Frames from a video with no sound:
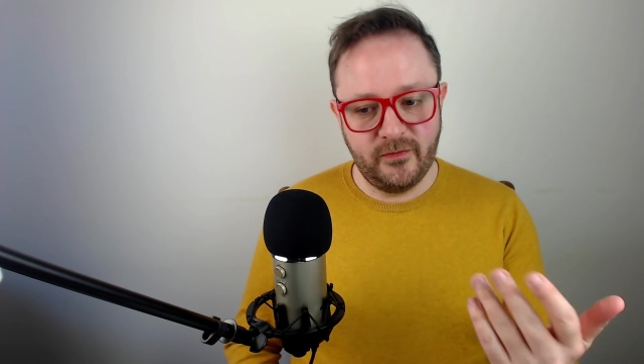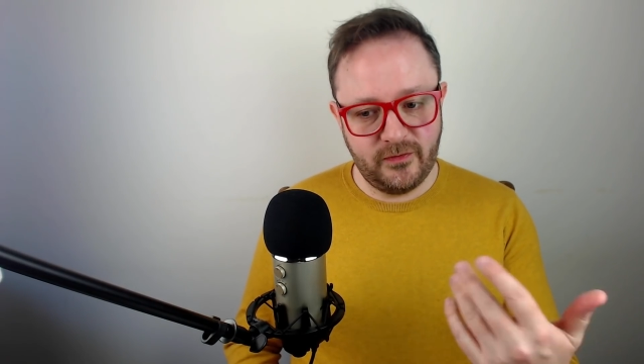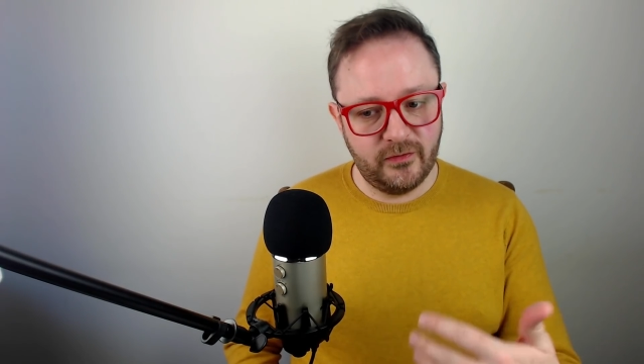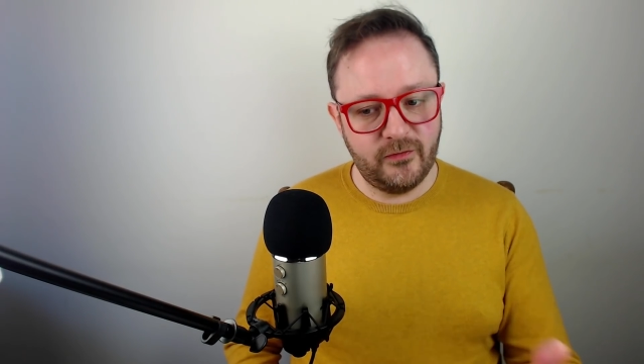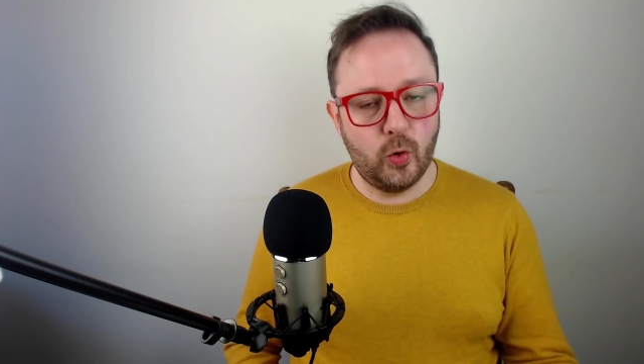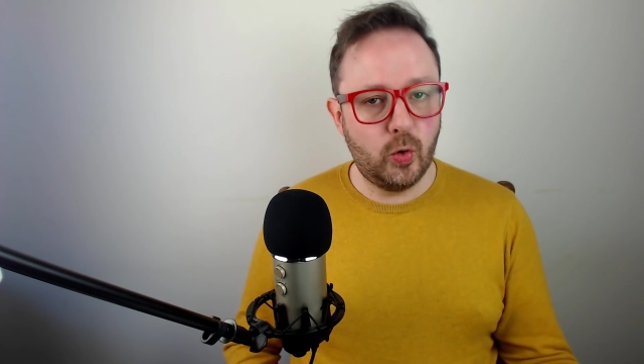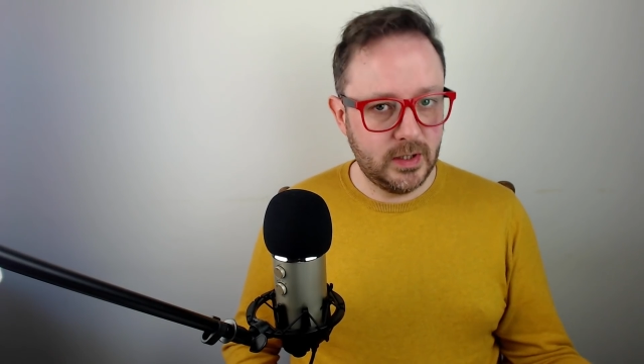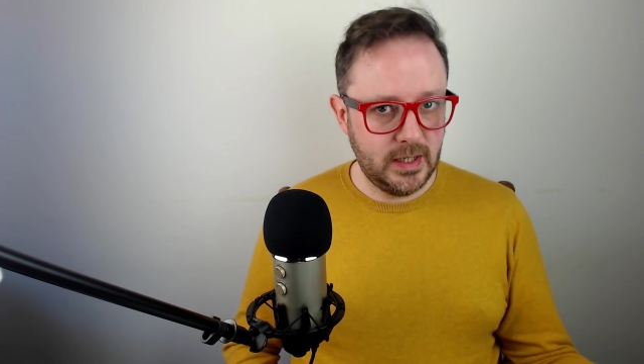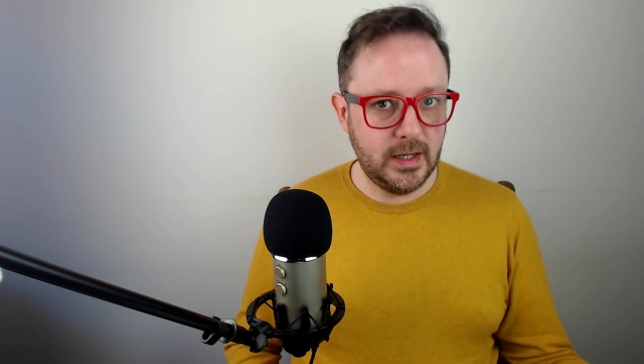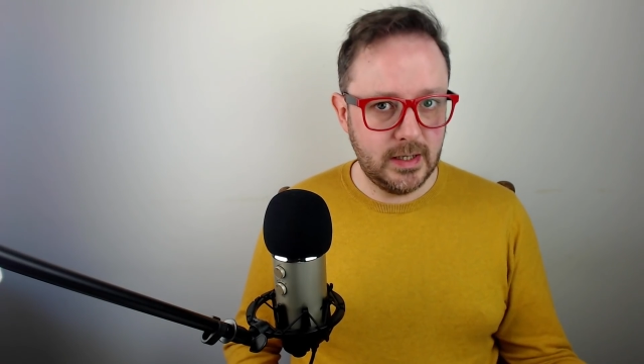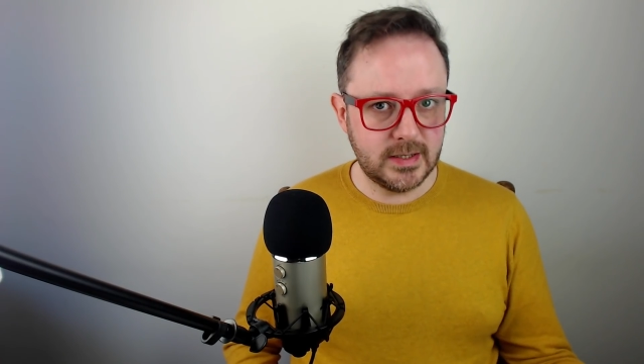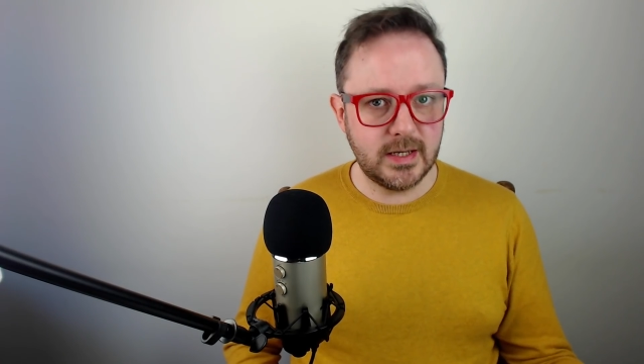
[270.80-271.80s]
for four
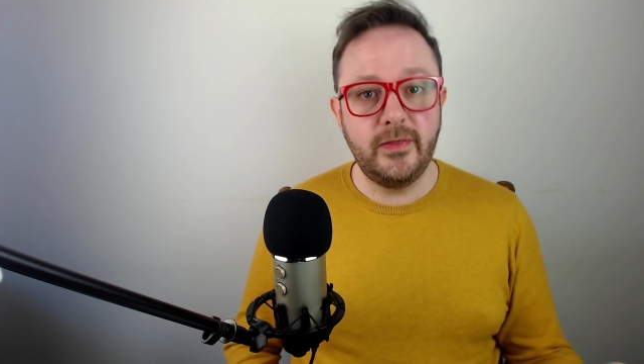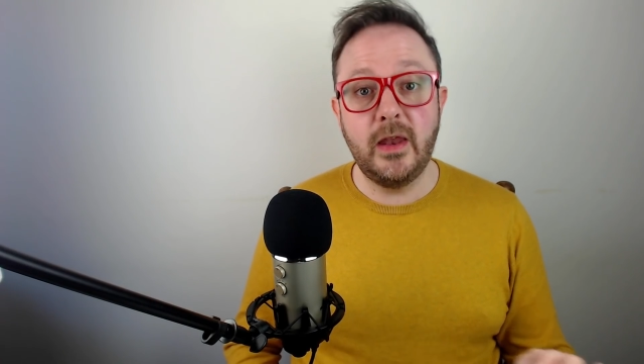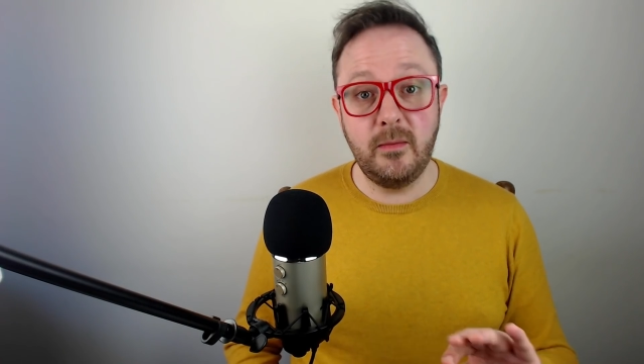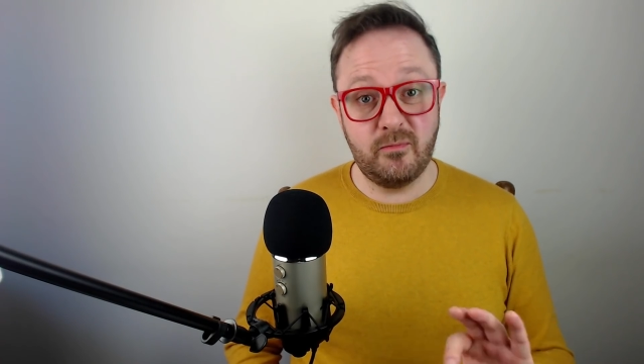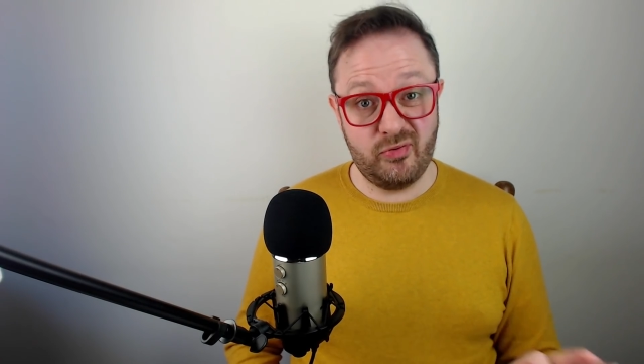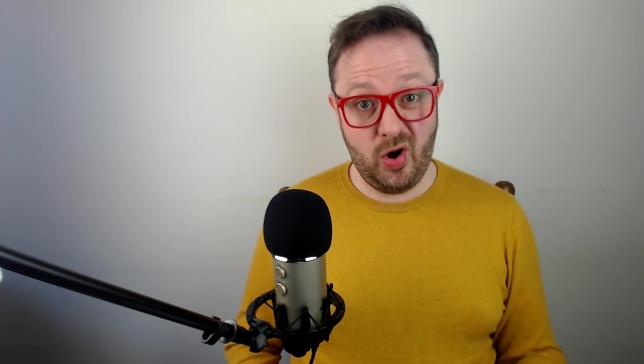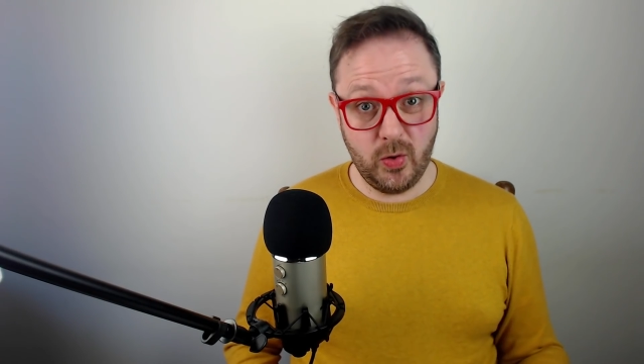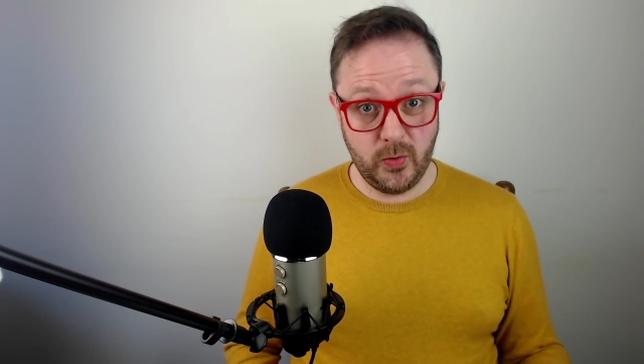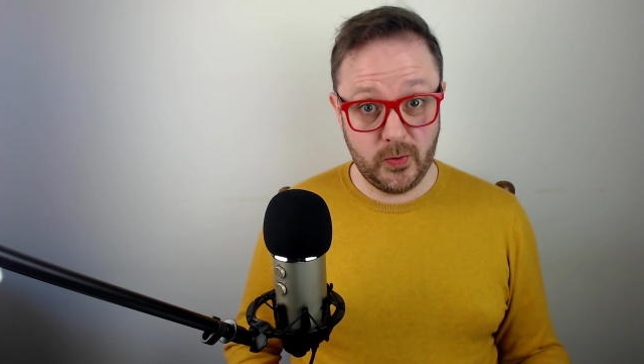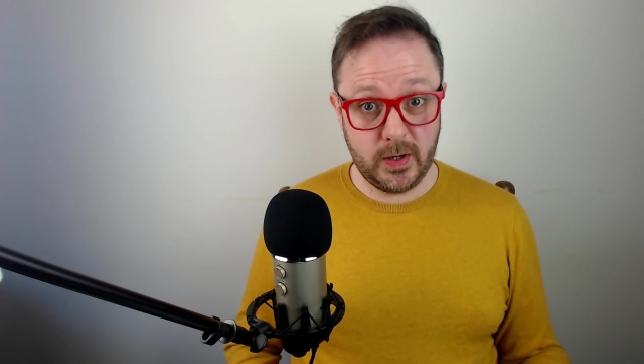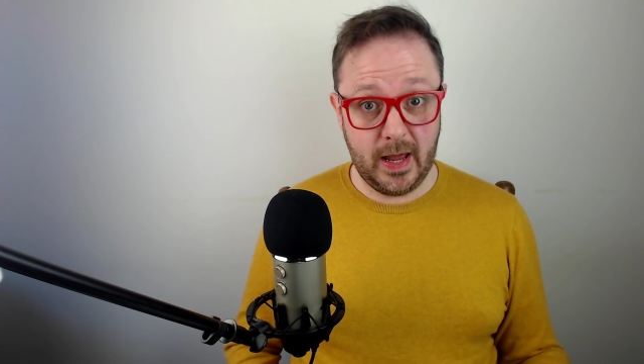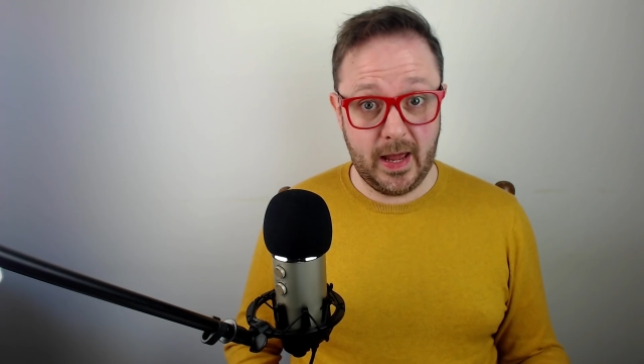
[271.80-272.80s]
years and then it
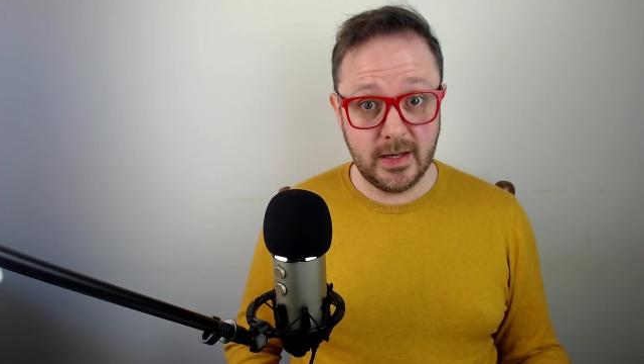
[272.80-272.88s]
broke